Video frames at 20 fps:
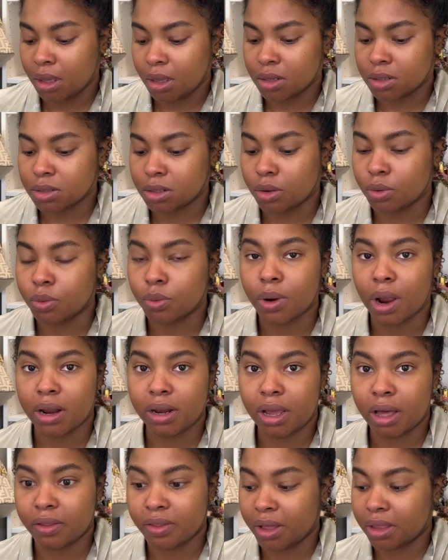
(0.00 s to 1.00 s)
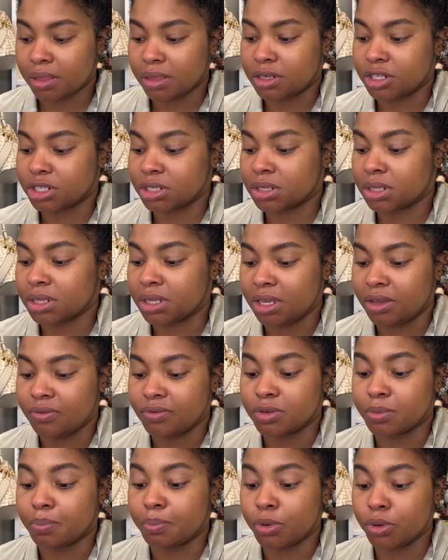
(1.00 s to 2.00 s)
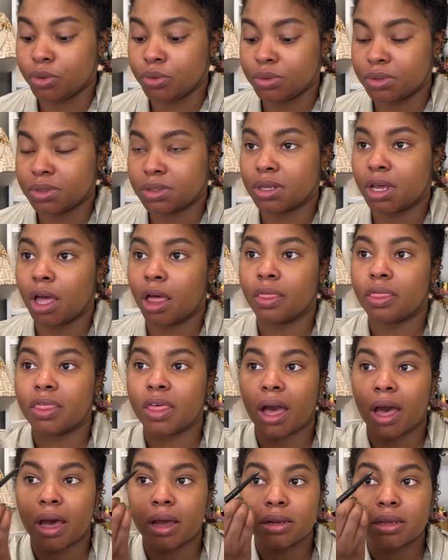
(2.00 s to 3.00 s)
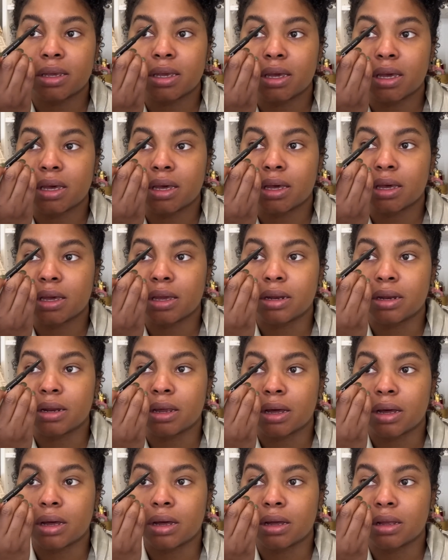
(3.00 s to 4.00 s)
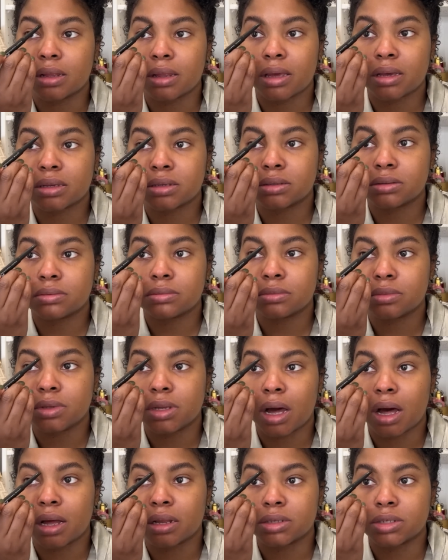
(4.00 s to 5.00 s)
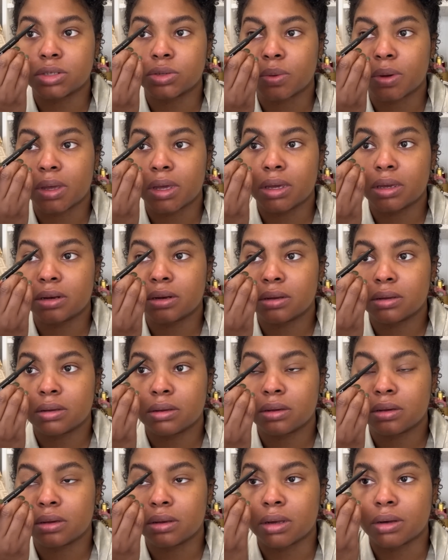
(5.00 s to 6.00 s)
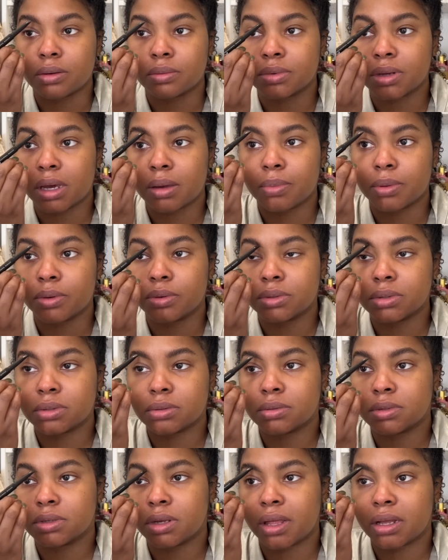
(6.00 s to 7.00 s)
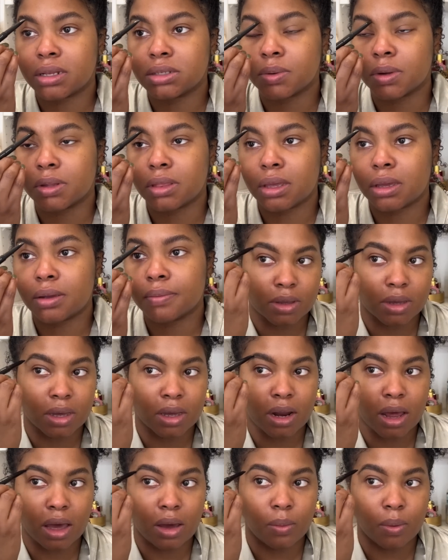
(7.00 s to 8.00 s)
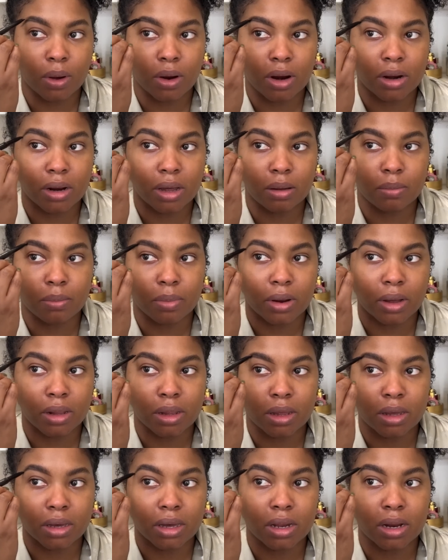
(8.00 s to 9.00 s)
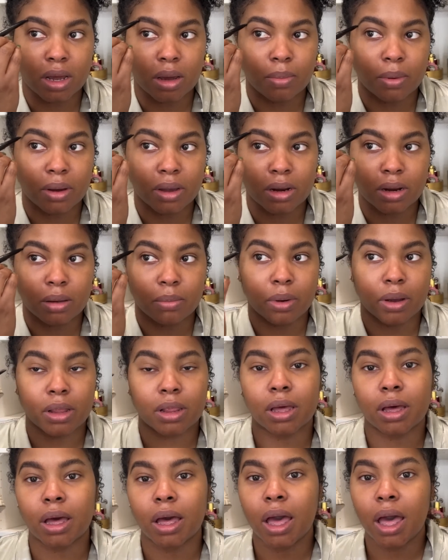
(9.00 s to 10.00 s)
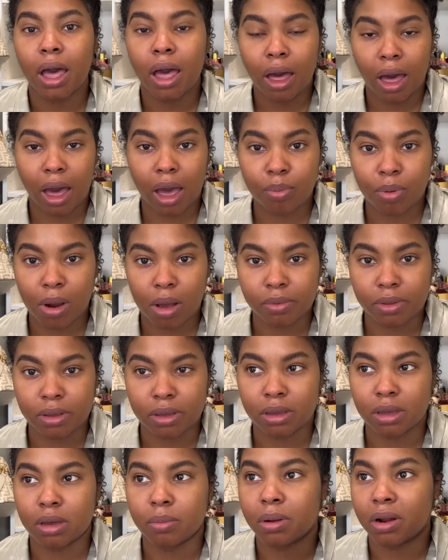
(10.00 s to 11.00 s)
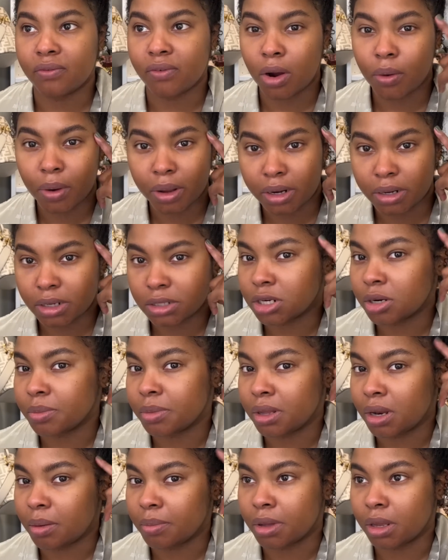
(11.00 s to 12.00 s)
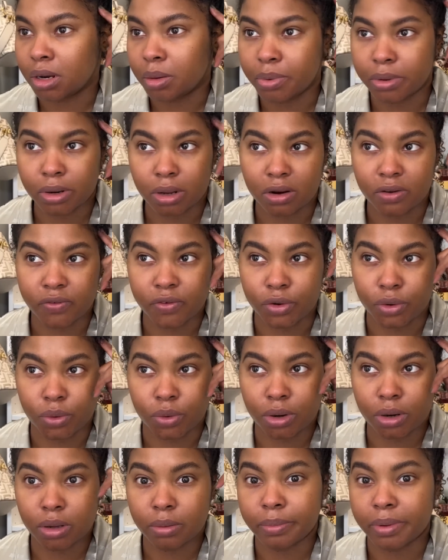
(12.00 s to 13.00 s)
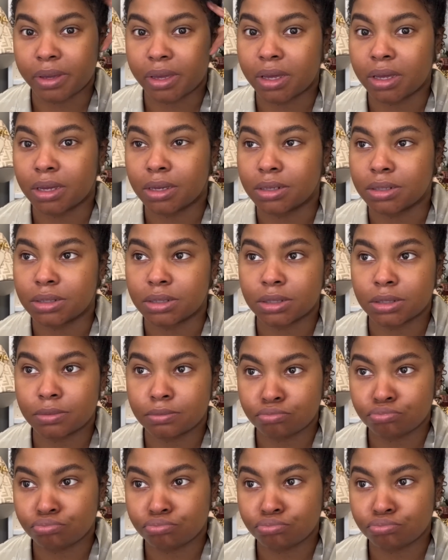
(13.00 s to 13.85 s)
so right now that just leaves boots that can uh, like non-suede you know, type boots. So that's one thing. Could I wear an umbrella? Could I bring an umbrella? I probably could, but I've already determined that I'm going to put on a fedora because